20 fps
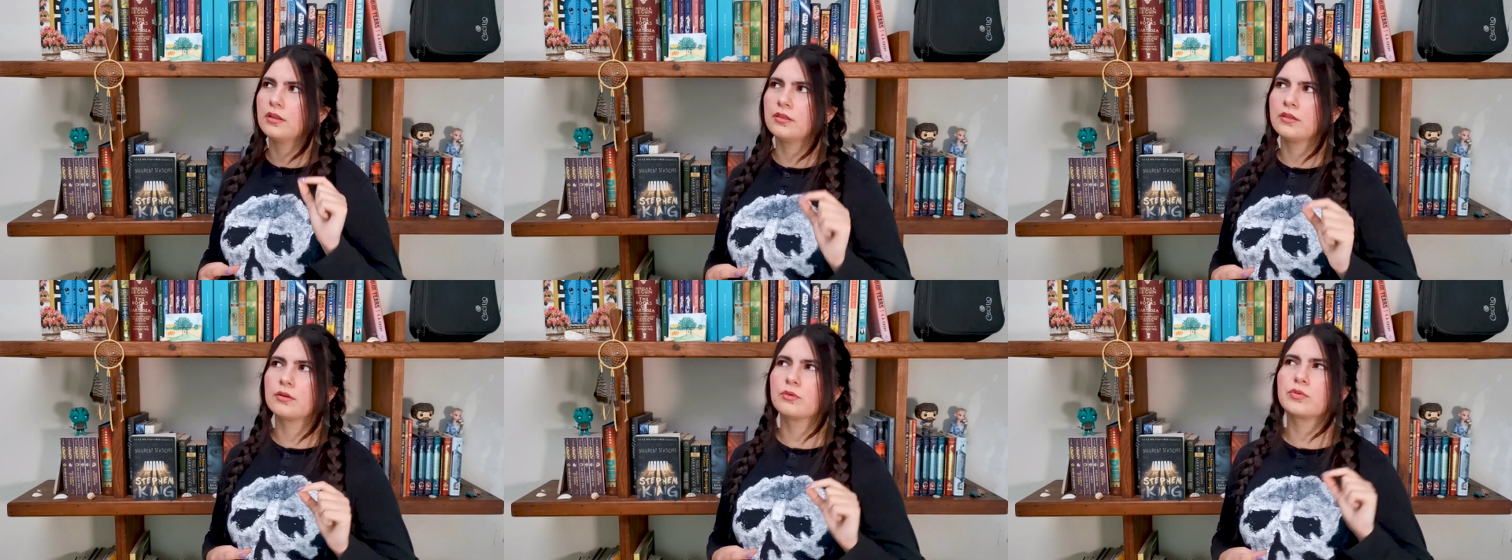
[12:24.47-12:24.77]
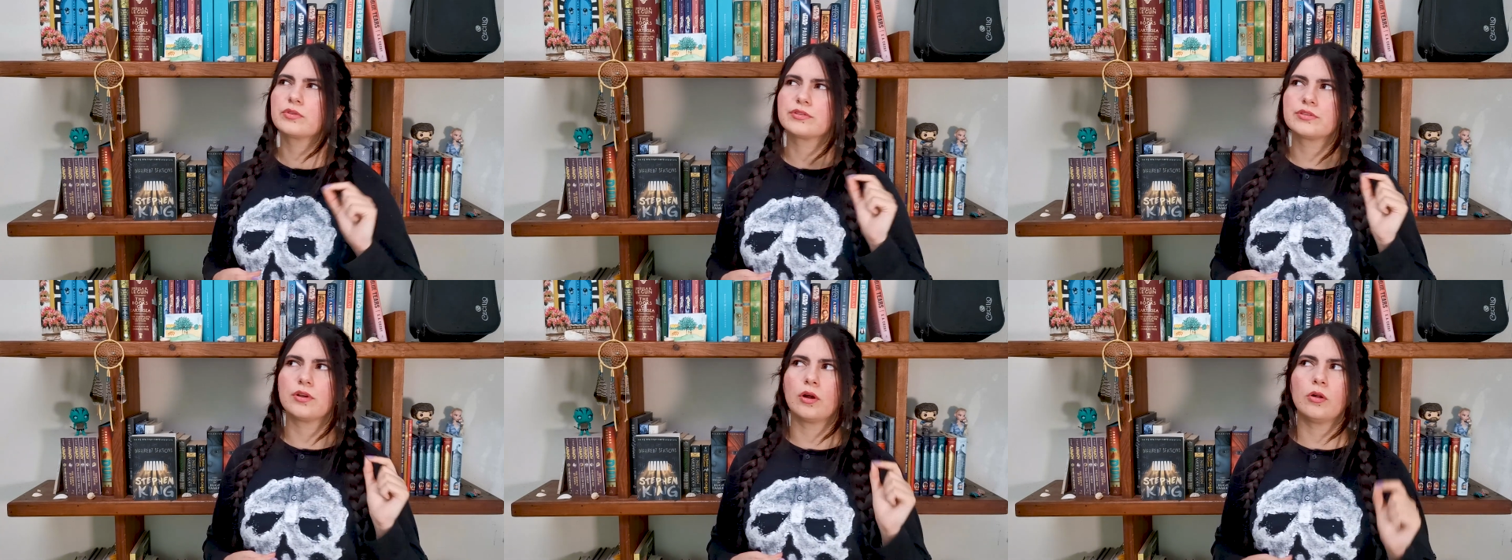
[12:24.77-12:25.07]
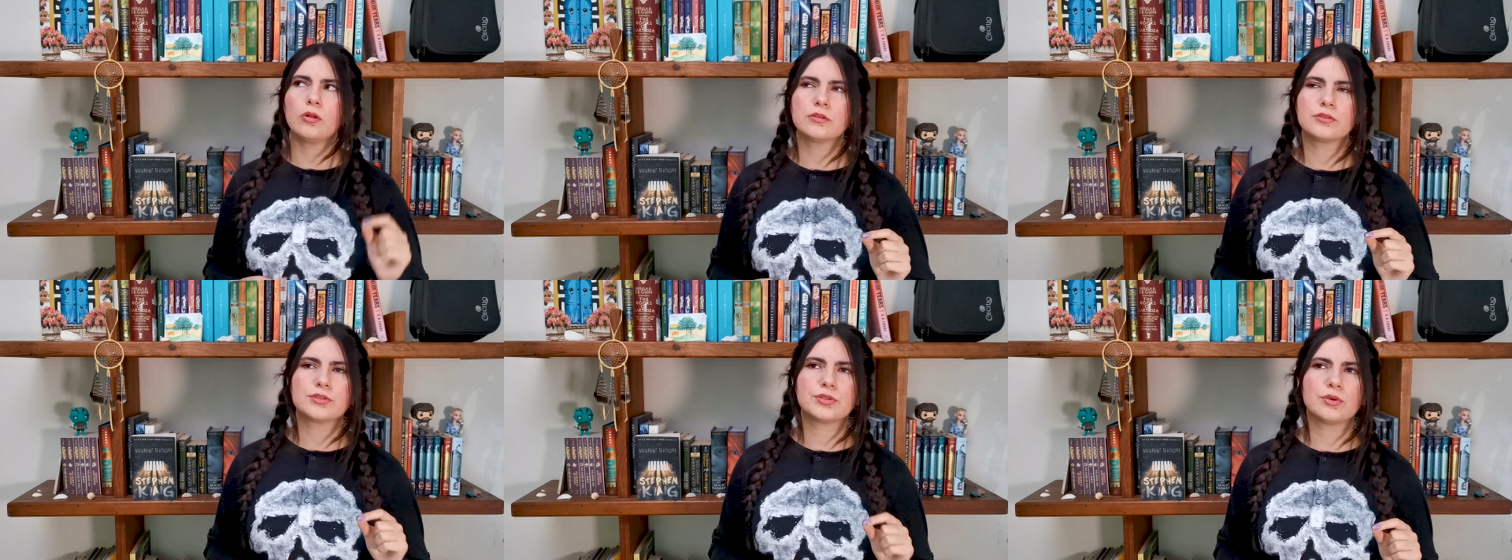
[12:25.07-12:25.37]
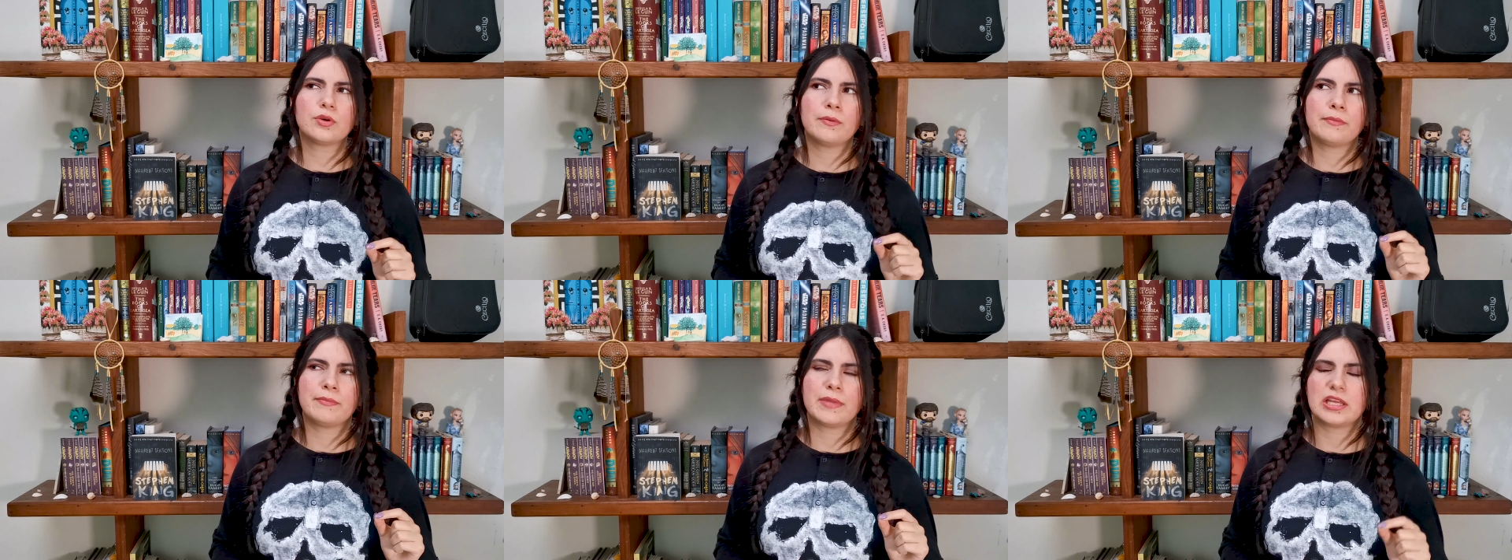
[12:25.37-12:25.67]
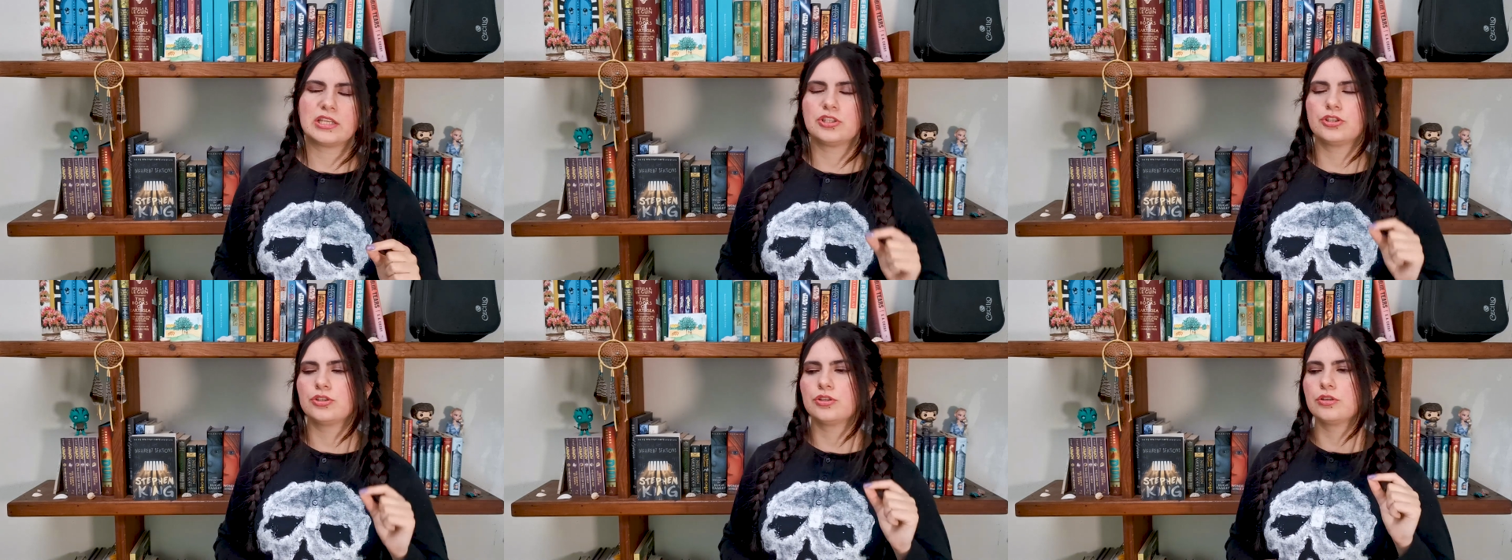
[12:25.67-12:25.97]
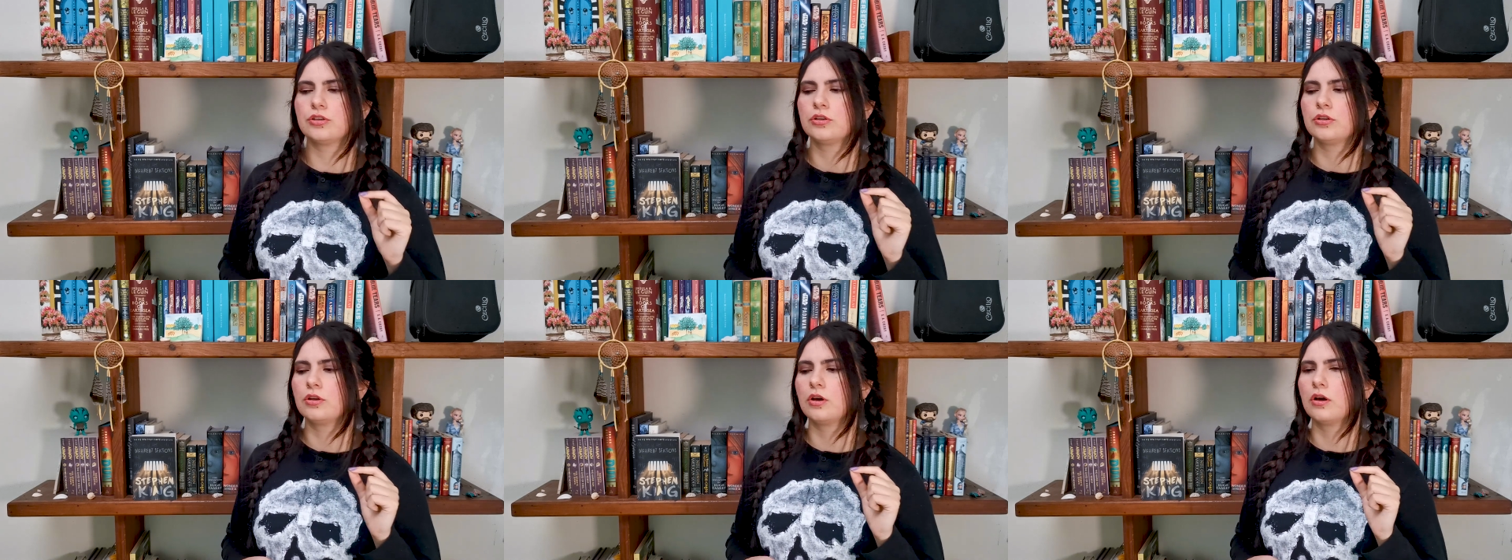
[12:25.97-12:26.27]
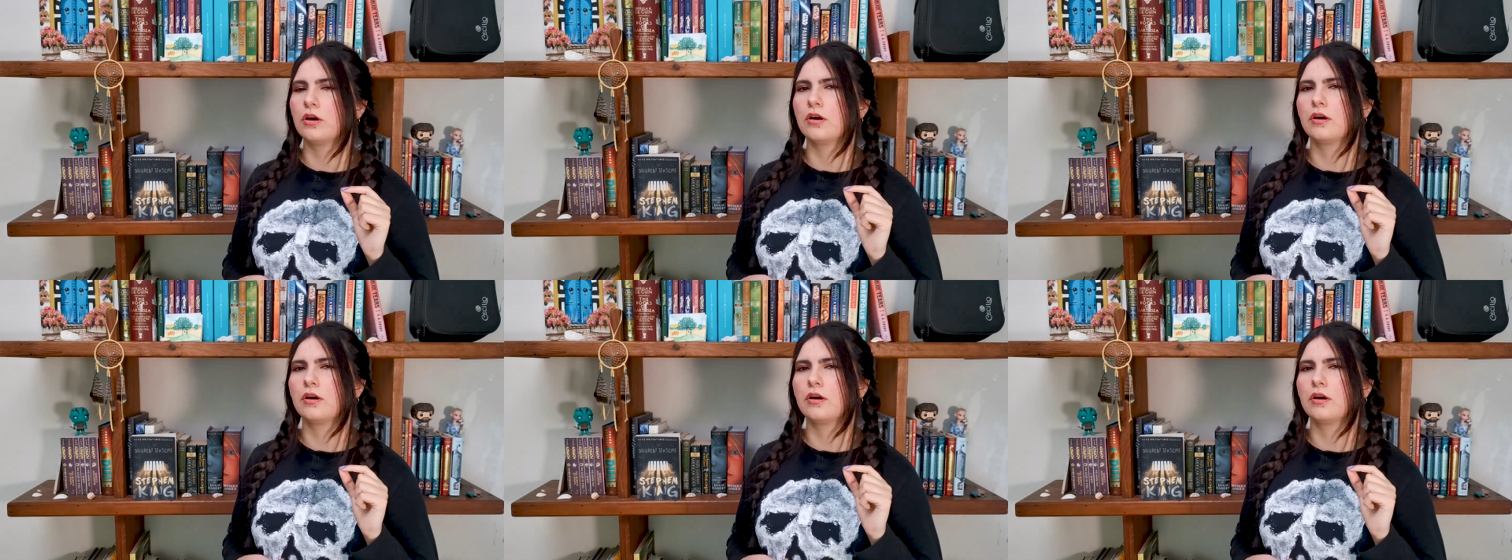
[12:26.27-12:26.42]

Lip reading: There was also a mention